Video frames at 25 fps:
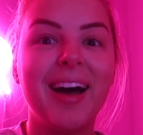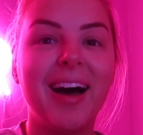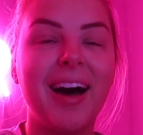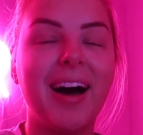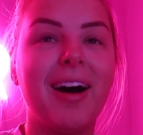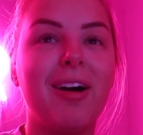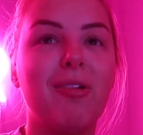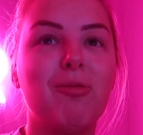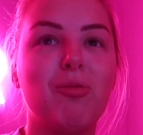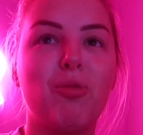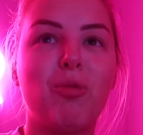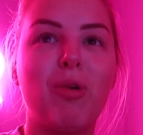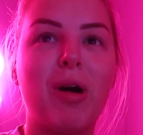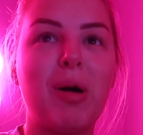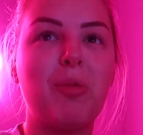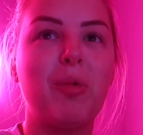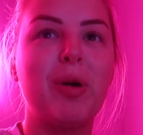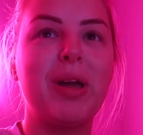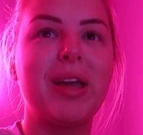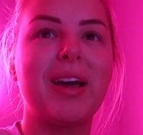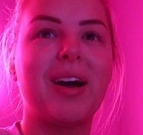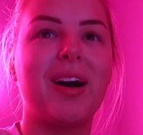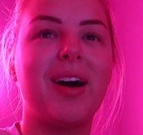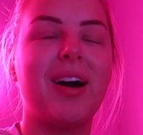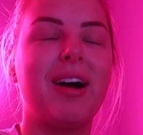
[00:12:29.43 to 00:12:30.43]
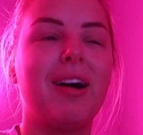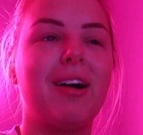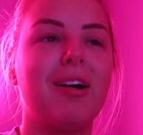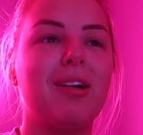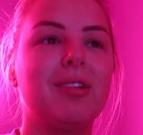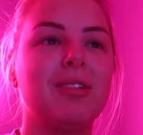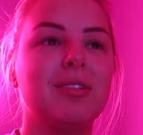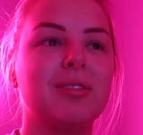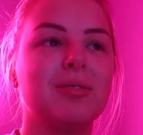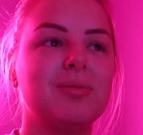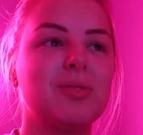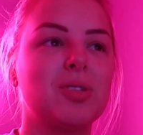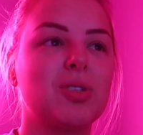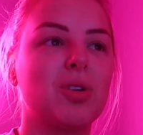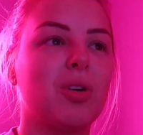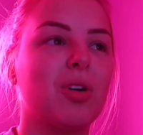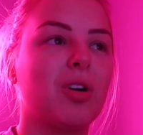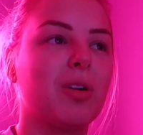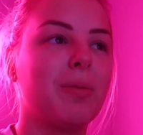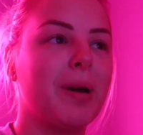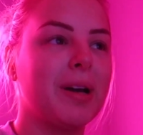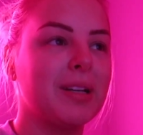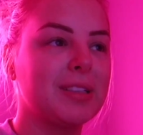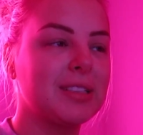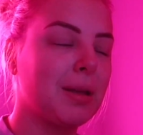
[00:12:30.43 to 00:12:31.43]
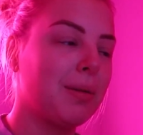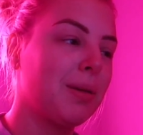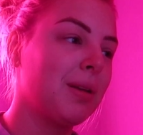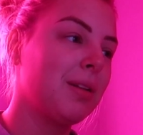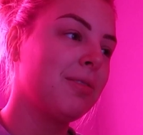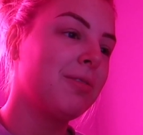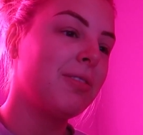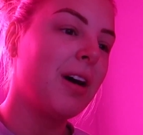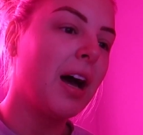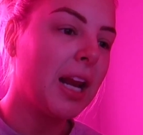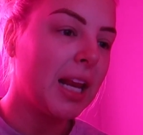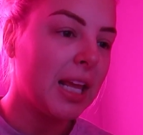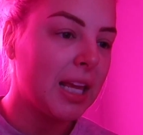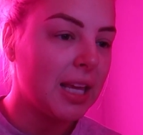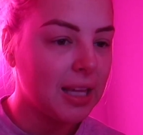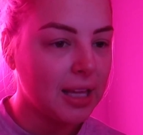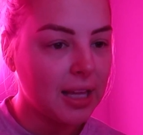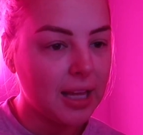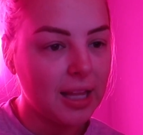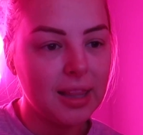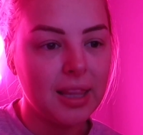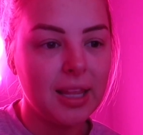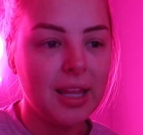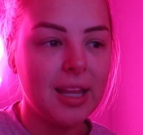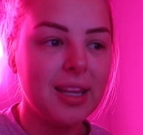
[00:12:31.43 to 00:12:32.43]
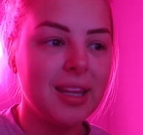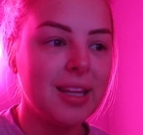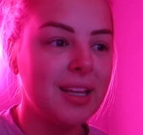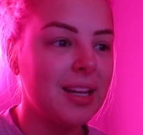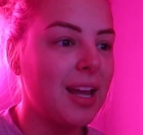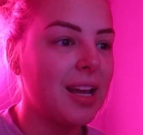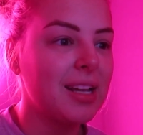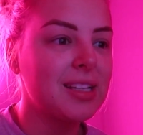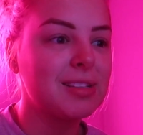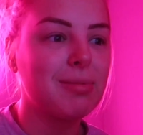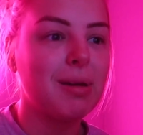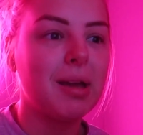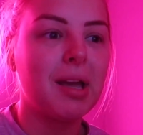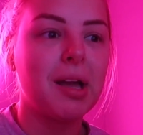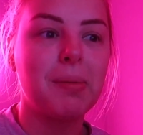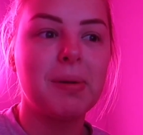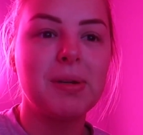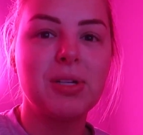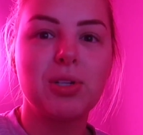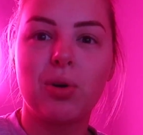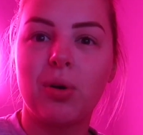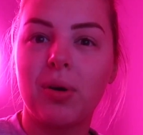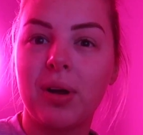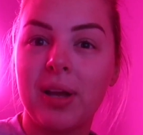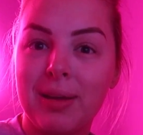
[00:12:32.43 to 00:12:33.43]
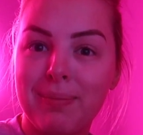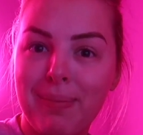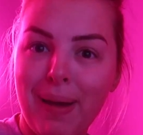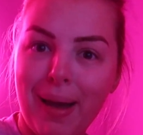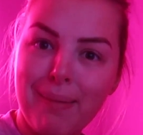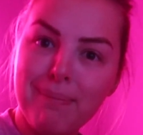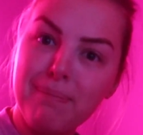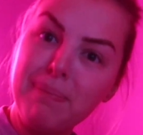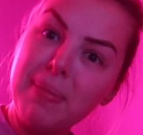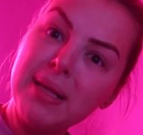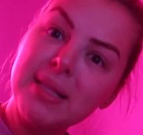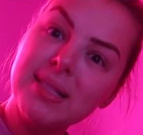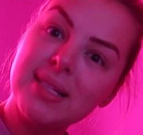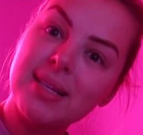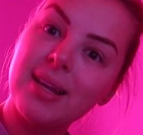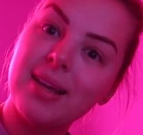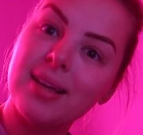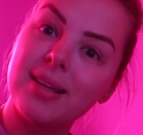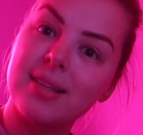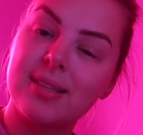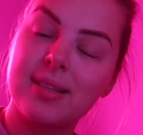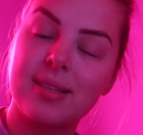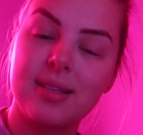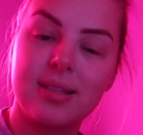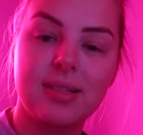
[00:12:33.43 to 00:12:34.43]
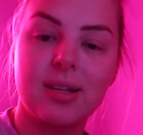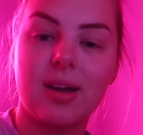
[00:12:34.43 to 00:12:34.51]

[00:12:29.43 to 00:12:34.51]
One week I'll talk about something funny, and then the next week I'll be talking about business.